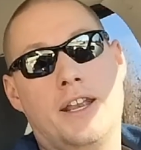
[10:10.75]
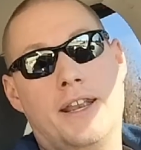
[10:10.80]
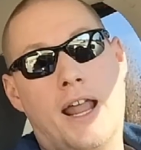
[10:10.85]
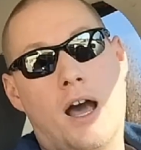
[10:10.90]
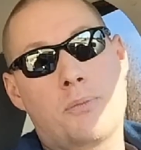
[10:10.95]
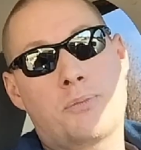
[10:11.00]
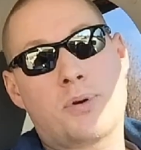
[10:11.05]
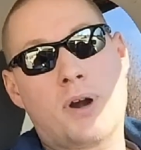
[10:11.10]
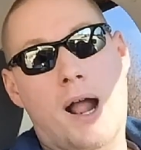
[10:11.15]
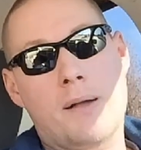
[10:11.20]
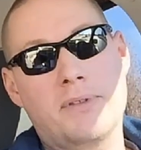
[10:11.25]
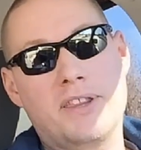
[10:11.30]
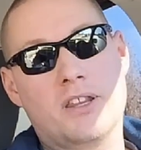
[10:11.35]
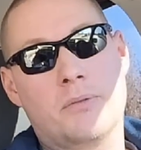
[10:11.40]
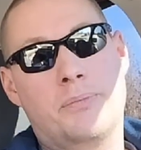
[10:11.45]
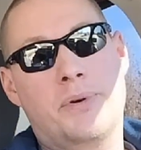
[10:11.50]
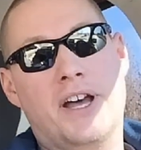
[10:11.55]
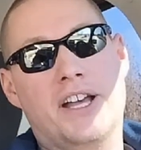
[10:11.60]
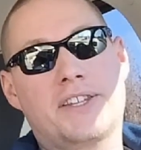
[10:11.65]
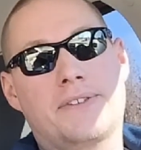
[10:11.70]
Now, probably
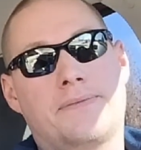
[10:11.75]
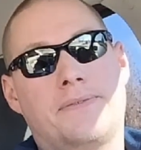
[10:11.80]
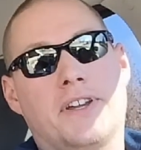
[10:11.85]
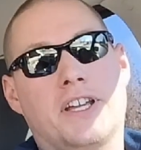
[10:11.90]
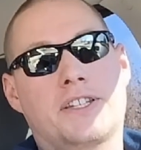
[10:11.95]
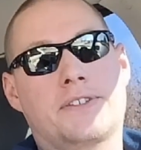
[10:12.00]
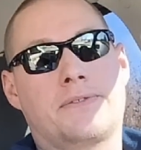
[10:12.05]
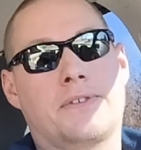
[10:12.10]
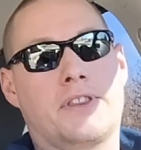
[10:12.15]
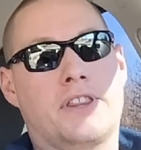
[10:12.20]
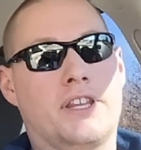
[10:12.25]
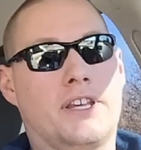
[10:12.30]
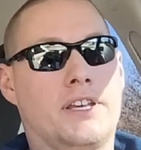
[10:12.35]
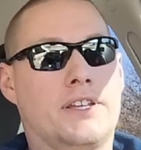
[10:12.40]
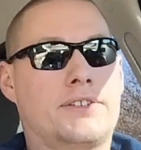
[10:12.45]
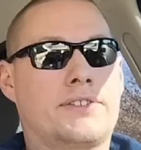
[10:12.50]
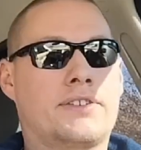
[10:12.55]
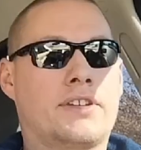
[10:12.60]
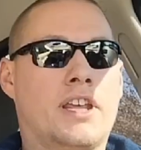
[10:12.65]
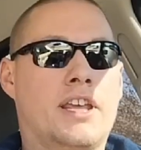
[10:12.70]
the best fix for
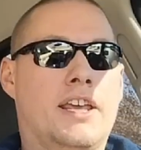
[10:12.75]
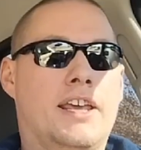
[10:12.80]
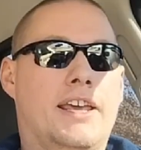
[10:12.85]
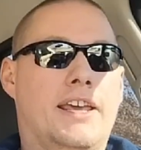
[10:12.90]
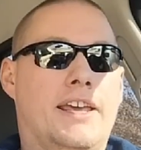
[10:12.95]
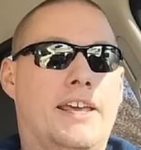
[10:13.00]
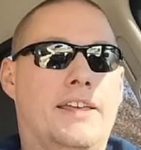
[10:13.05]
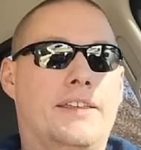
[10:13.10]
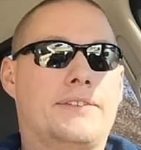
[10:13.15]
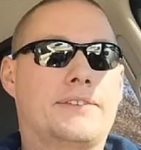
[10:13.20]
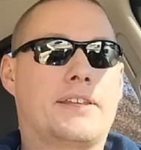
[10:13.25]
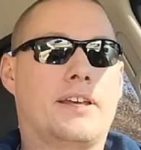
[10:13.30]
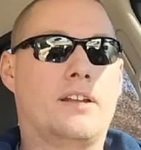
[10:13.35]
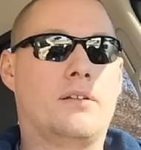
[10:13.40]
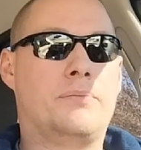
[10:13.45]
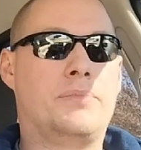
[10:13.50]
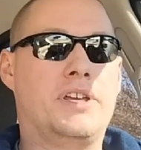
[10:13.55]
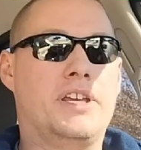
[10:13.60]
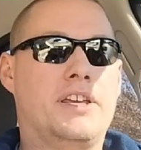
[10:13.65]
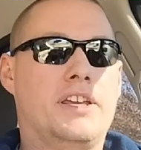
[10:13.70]
this is going
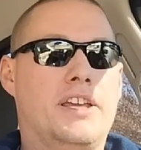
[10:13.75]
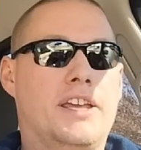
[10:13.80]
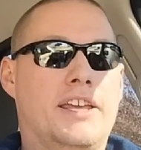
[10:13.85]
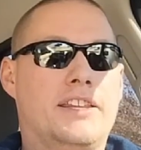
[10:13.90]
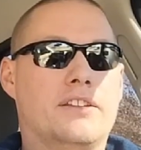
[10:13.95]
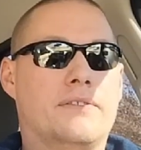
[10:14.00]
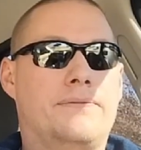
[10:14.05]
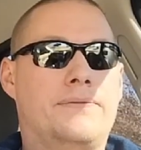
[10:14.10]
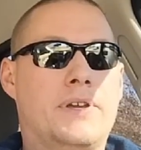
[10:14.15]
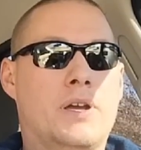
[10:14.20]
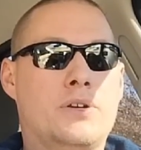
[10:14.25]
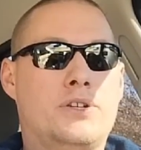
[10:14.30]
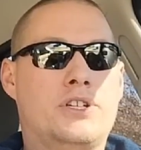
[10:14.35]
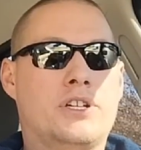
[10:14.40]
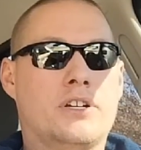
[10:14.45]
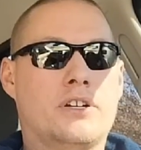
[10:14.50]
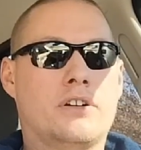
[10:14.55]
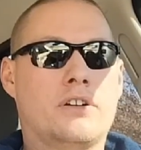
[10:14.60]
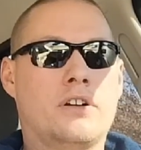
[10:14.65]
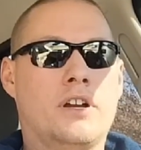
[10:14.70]
to be in the
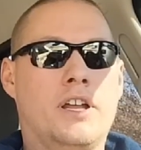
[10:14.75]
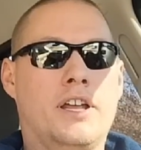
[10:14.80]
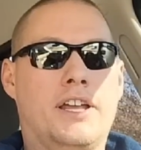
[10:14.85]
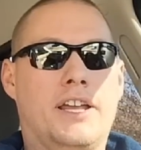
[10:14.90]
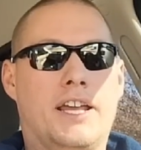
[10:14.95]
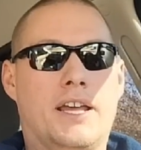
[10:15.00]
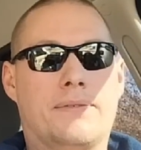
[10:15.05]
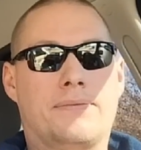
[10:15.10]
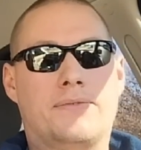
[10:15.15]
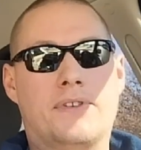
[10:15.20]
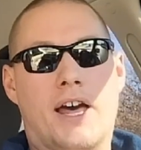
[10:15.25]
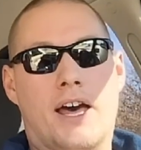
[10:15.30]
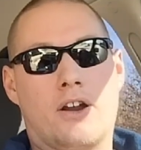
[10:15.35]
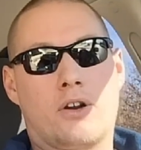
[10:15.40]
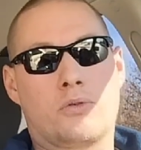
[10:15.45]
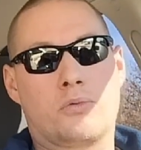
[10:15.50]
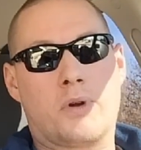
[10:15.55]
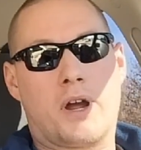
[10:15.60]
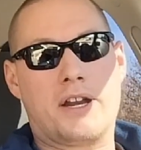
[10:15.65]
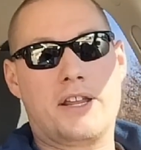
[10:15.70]
future, if not
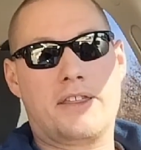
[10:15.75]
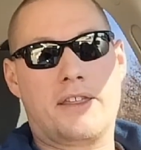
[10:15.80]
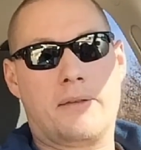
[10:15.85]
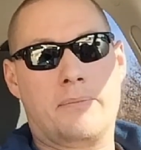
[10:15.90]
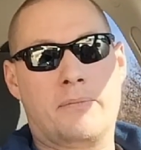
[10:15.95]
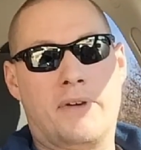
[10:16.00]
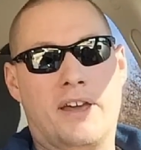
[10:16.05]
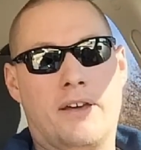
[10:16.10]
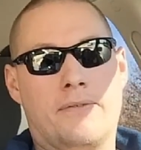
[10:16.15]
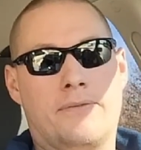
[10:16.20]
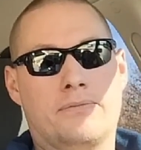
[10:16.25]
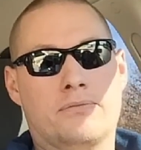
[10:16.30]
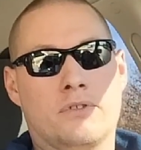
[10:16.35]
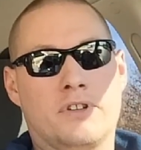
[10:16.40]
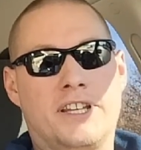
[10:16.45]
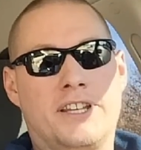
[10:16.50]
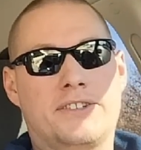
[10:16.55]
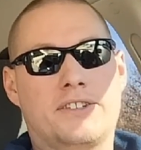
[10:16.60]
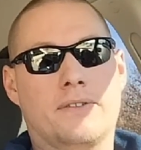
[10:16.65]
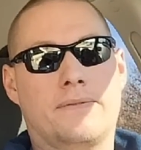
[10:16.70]
already, they may have
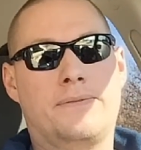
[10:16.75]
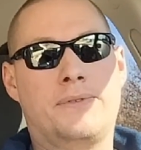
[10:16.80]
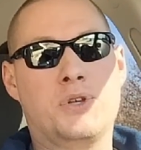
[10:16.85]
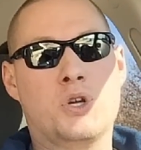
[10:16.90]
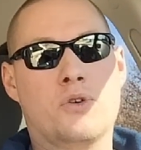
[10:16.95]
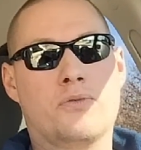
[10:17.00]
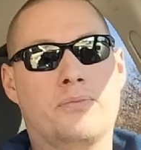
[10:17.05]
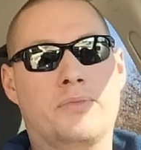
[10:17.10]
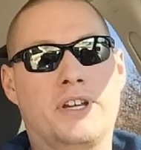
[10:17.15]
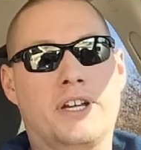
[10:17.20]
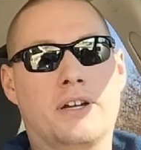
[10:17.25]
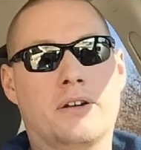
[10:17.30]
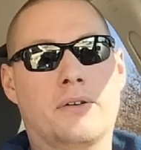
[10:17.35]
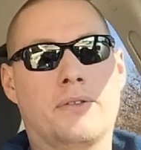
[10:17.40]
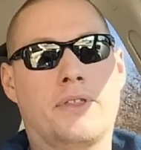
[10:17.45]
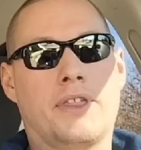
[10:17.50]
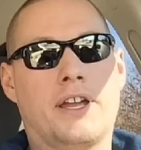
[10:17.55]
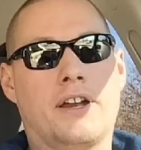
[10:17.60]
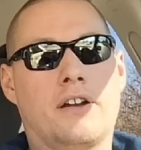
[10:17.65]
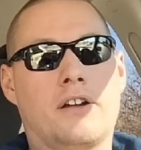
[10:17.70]
released a few of them here
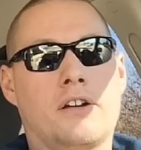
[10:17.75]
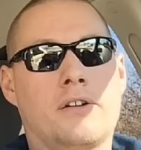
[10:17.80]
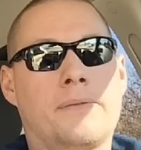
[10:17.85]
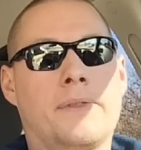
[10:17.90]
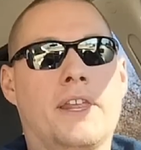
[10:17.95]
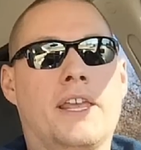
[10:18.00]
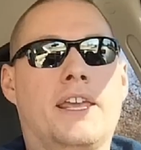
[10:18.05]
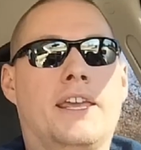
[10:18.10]
and there,